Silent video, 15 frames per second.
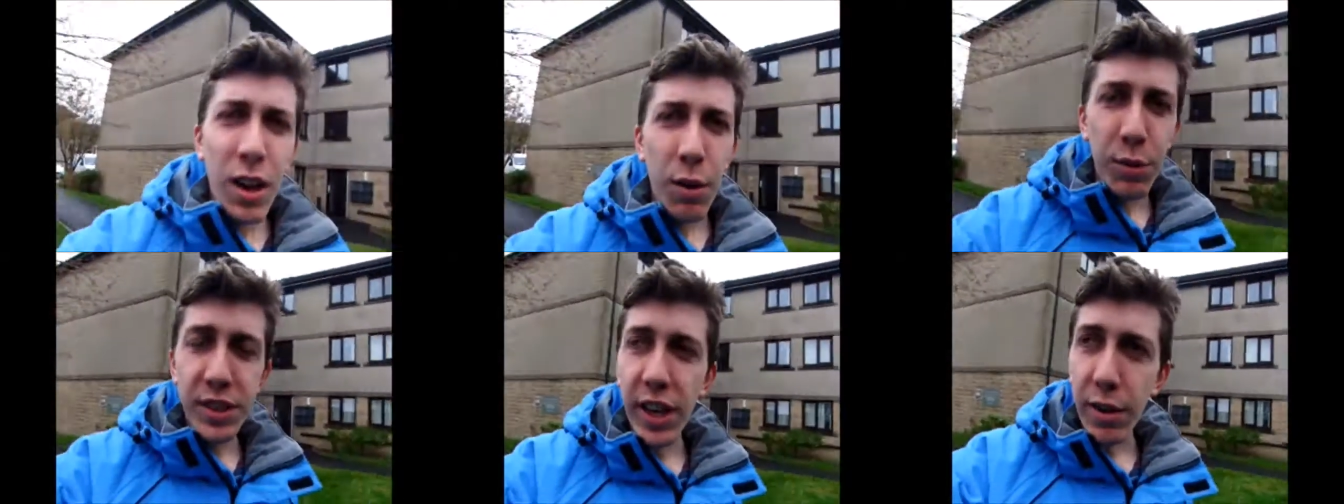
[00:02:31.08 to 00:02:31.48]

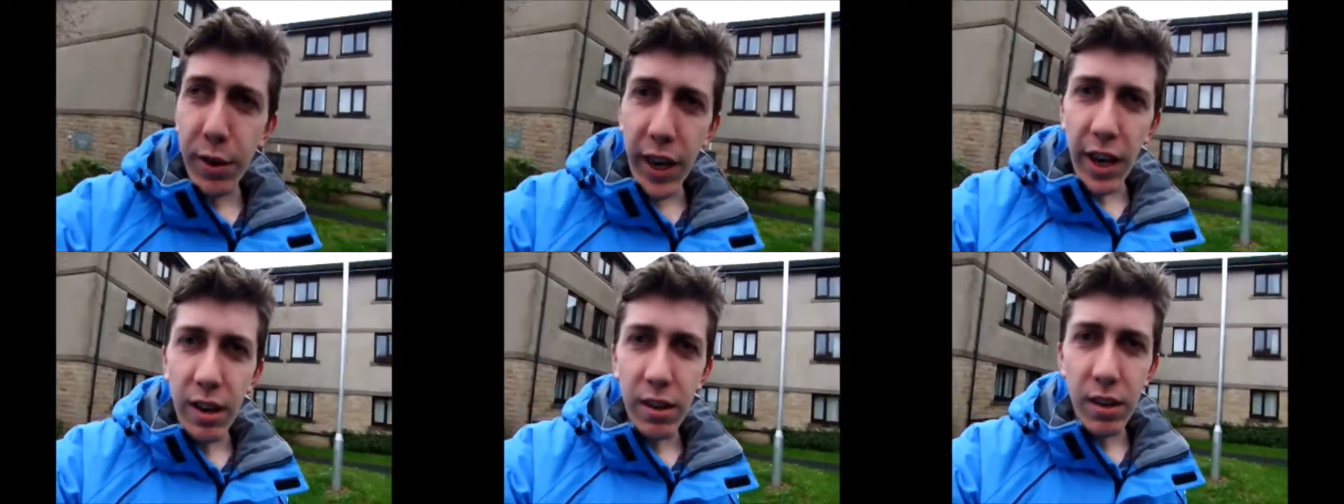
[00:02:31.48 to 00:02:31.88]
We'll see how we
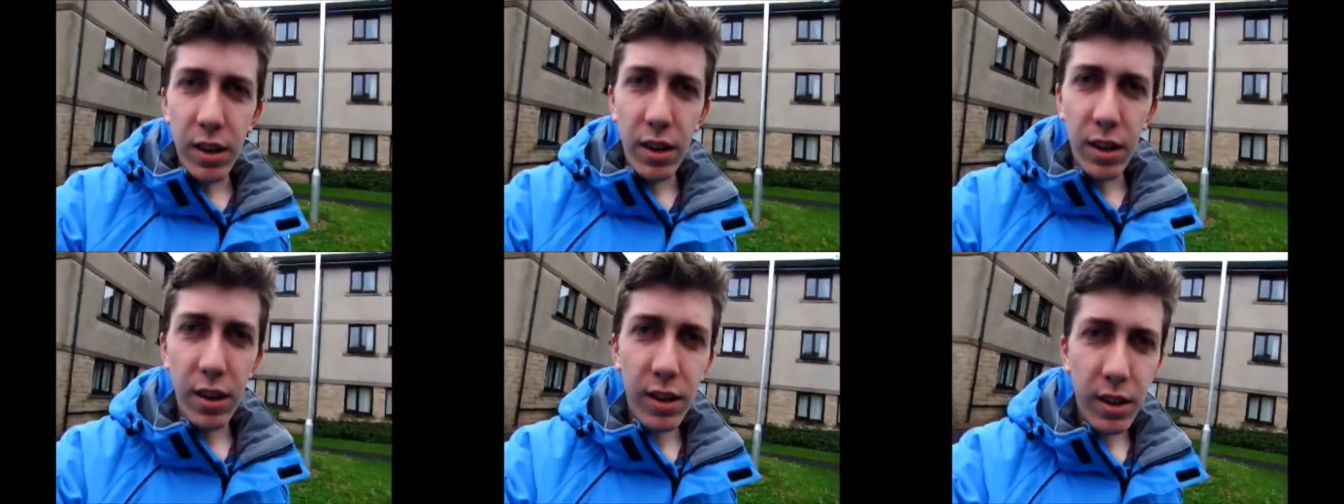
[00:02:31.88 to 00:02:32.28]
get on.
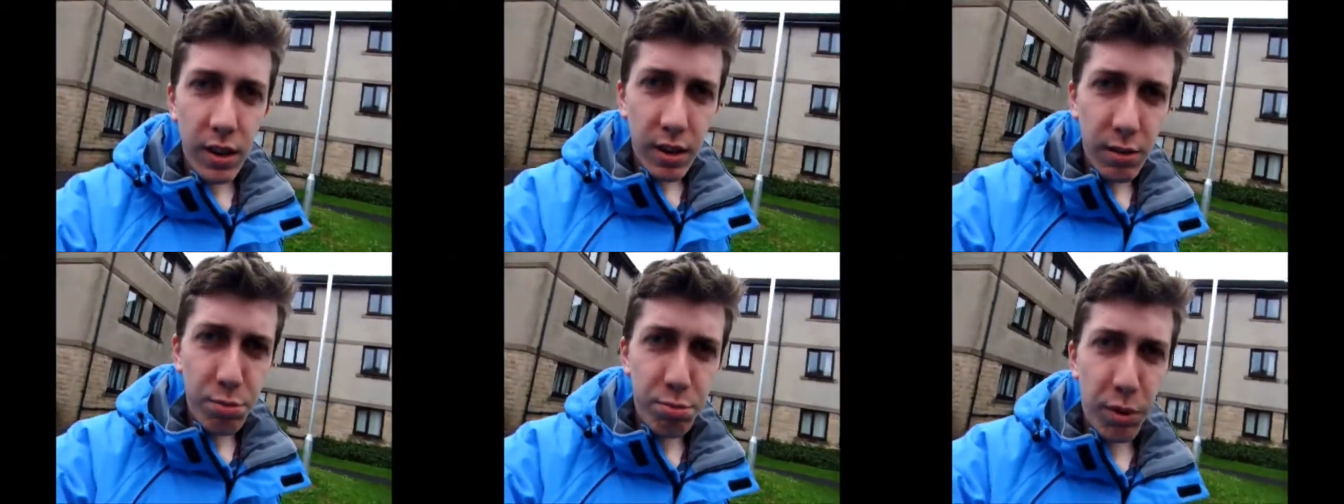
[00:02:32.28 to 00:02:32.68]

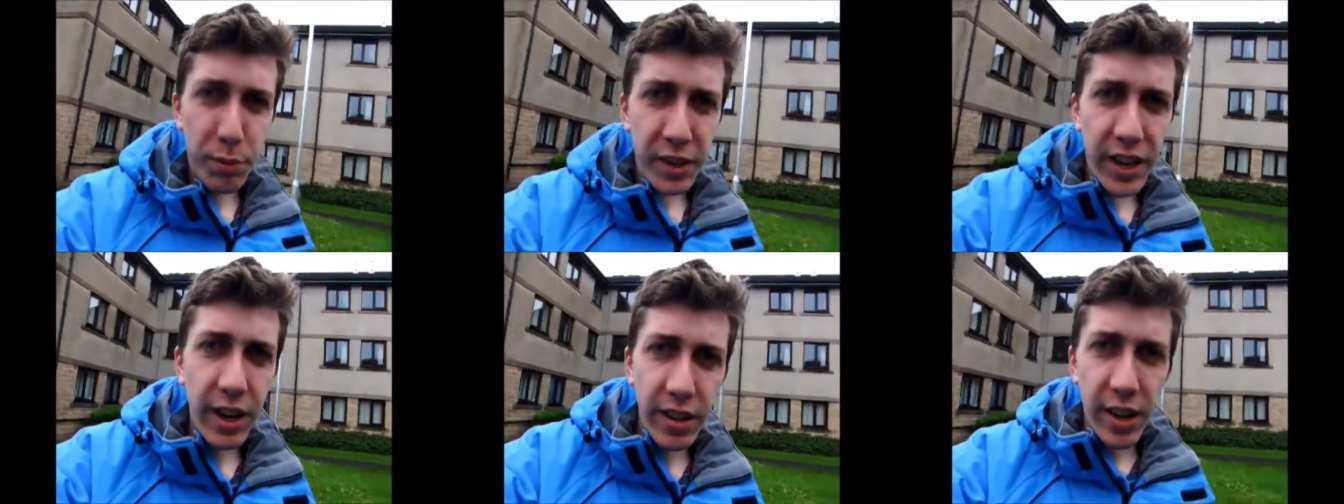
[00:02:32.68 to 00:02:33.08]

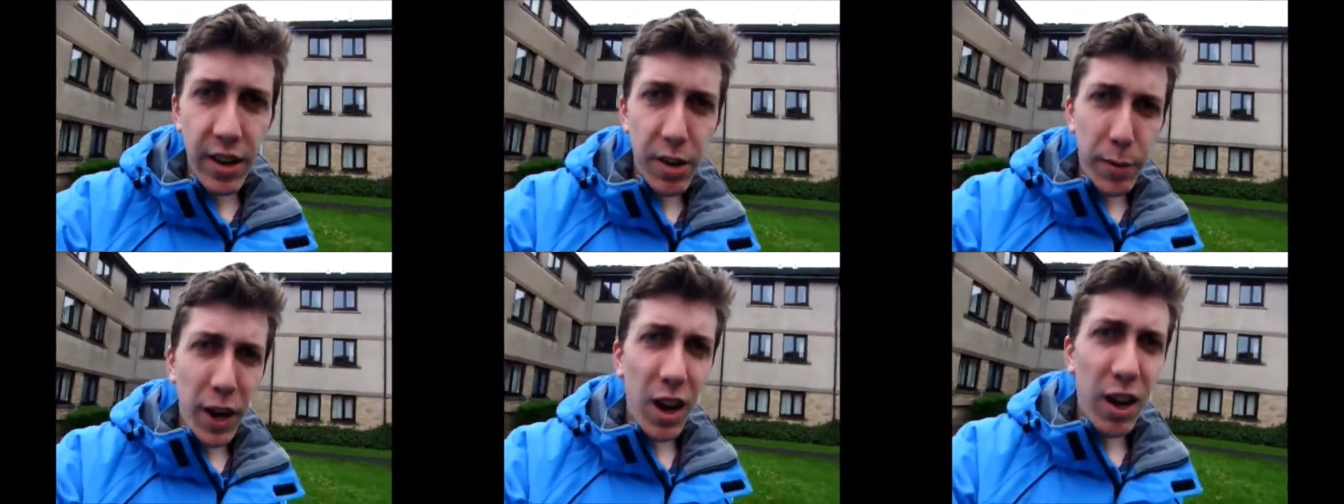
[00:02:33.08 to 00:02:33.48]
Probably down there
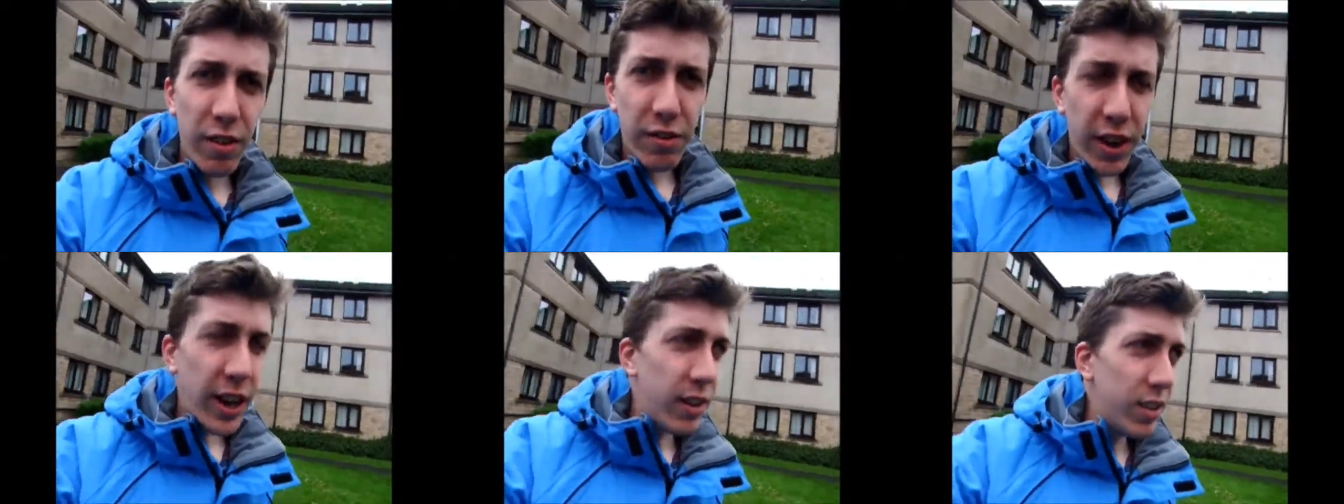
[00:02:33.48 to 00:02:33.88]
in about
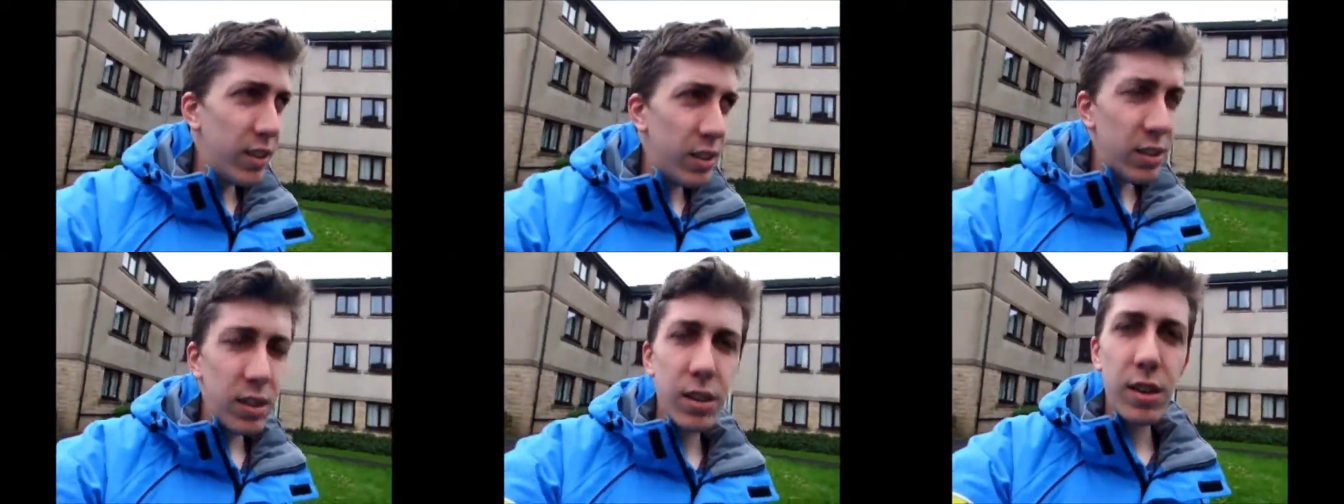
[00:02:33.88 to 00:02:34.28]
half an hour.
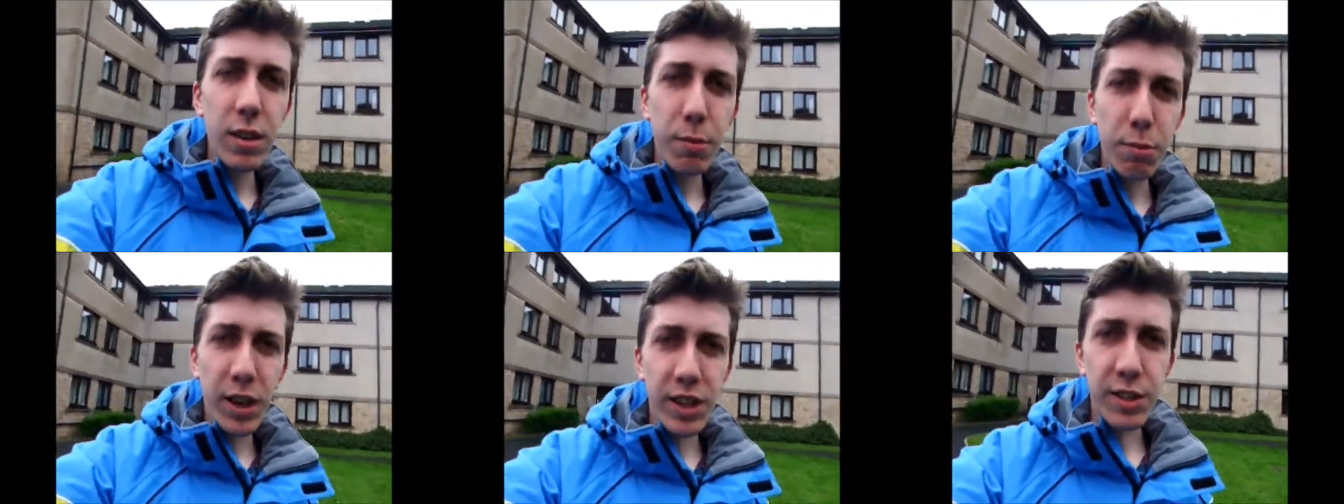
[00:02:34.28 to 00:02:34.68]

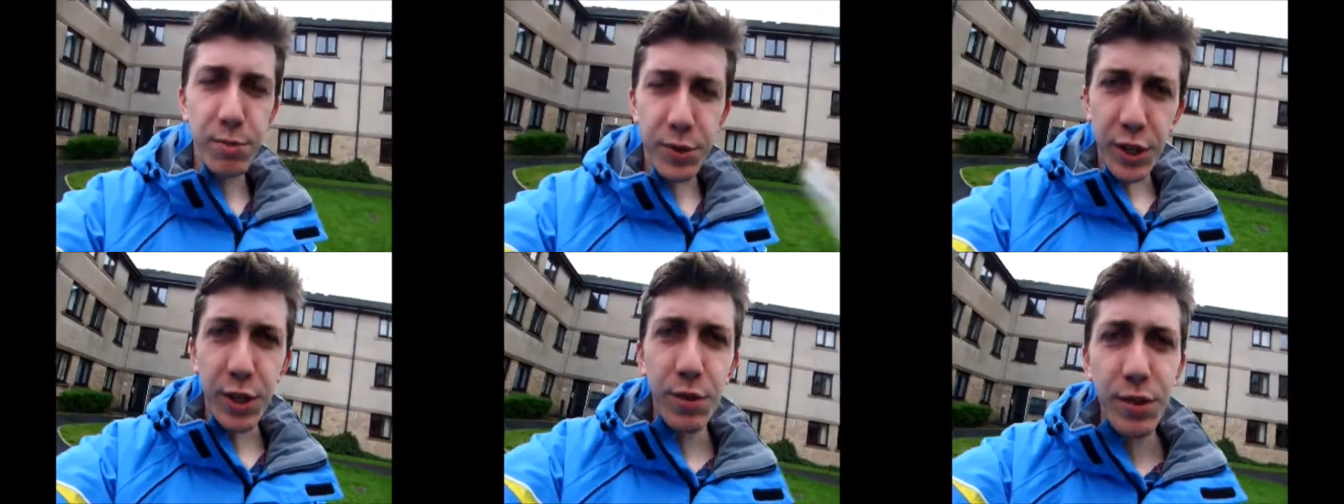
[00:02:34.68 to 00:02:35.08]
Play some
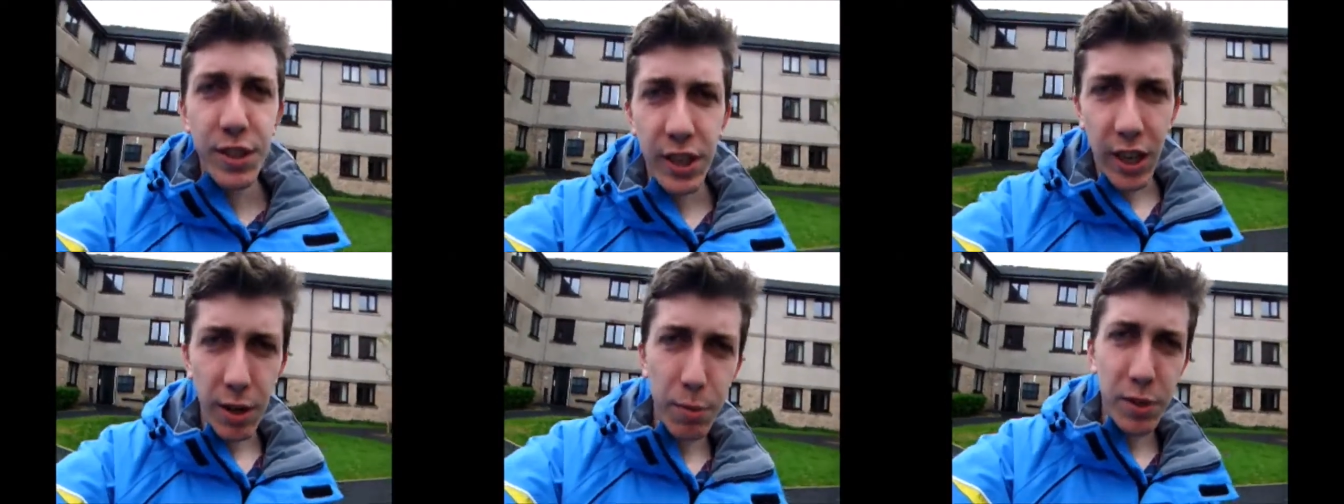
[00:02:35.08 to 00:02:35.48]
tunes
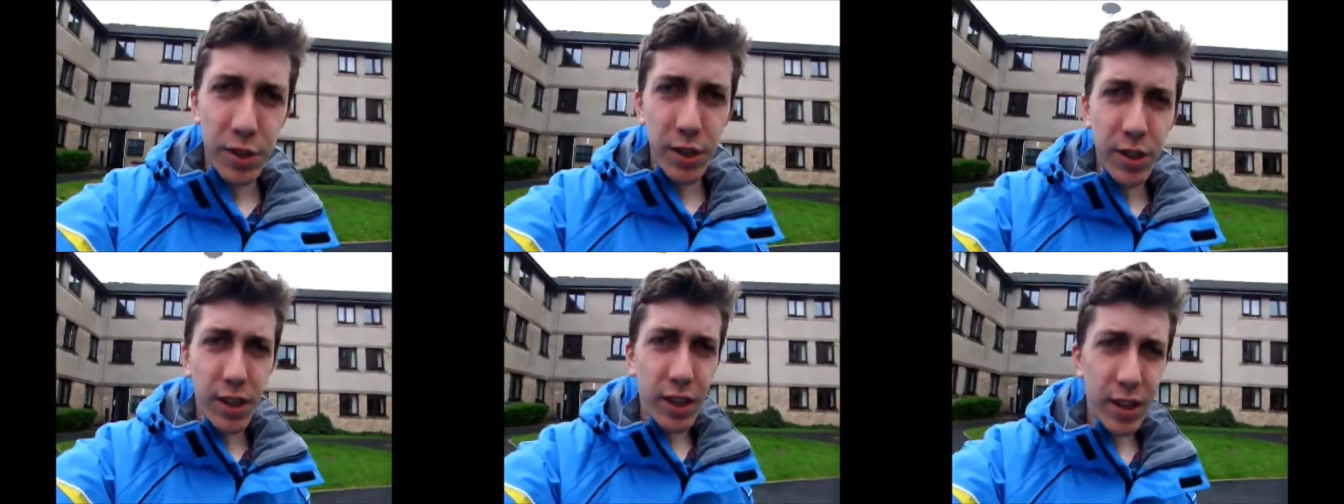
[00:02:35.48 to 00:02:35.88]
to keep the
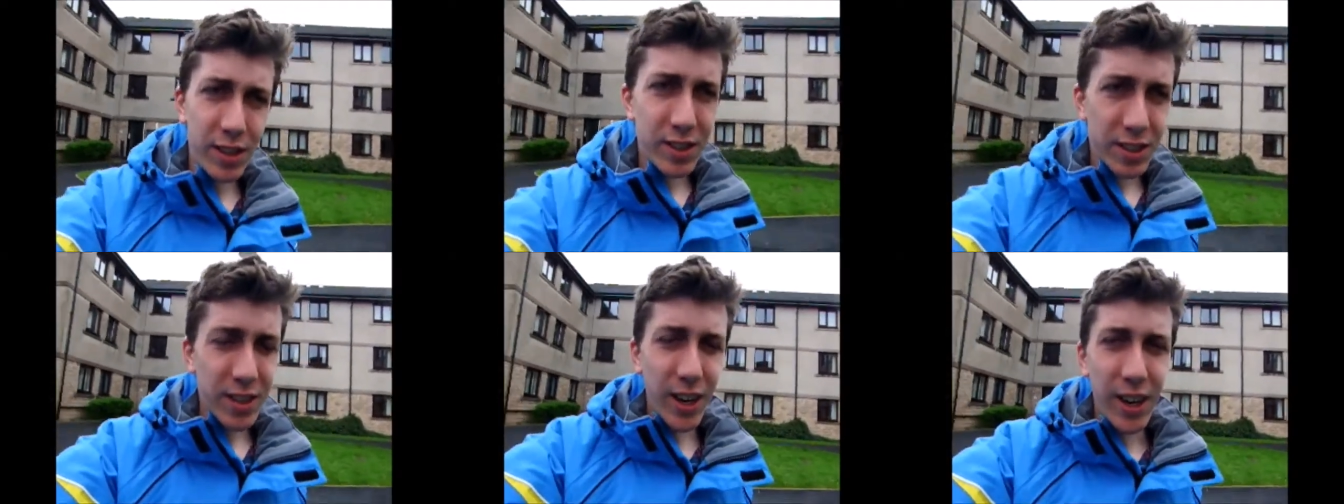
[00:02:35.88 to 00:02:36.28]
journey
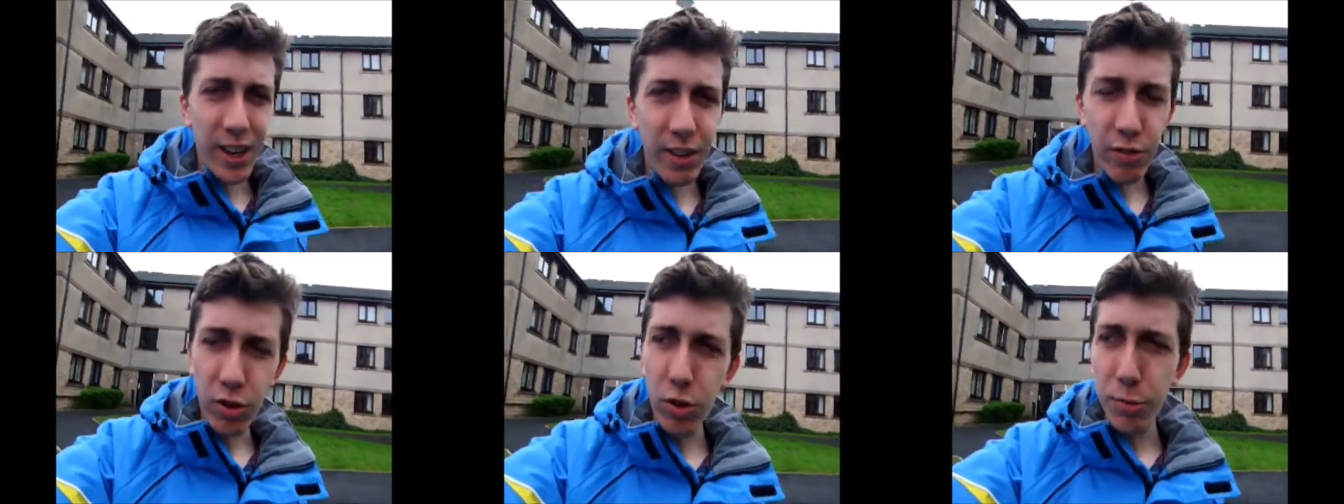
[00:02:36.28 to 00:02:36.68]

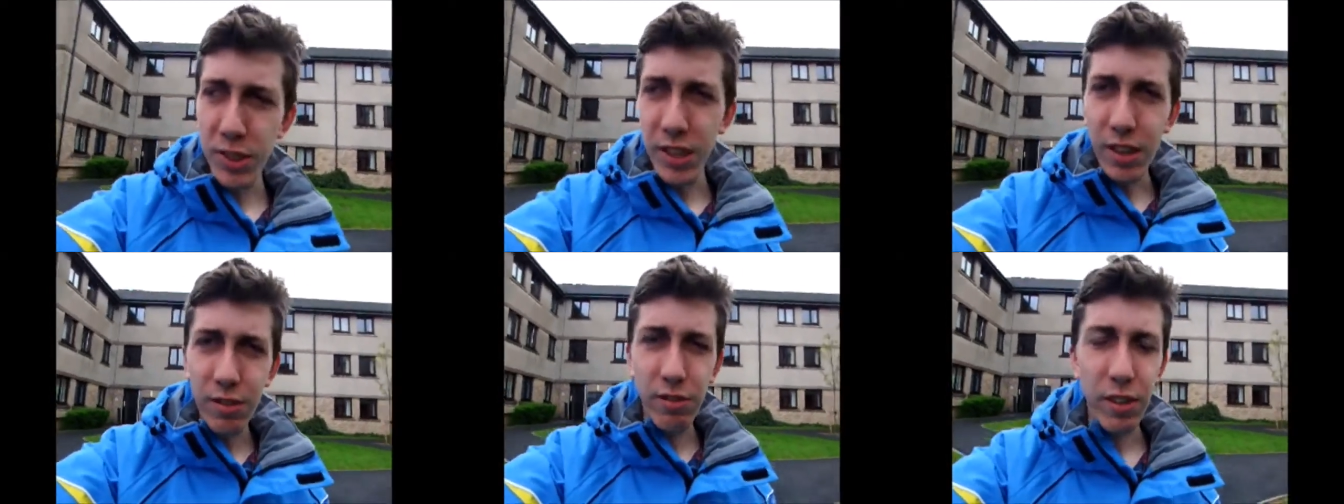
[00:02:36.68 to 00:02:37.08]
entertaining for
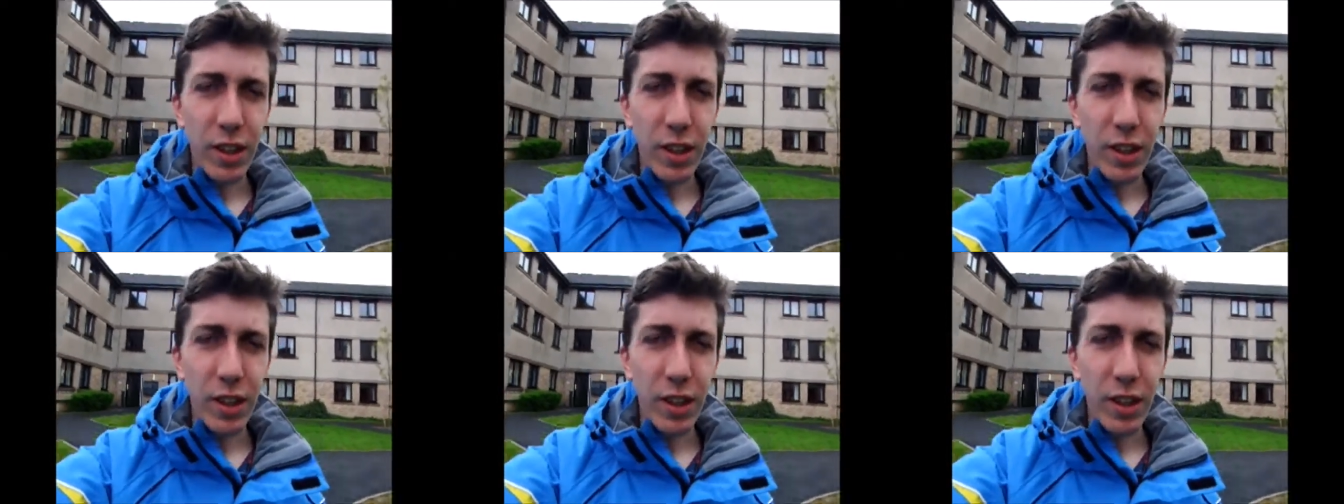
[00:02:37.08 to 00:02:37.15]
myself.